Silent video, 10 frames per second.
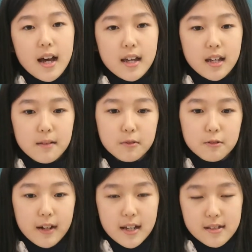I came to
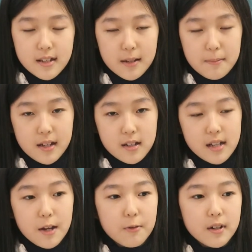YSI
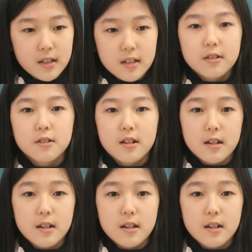because I wanted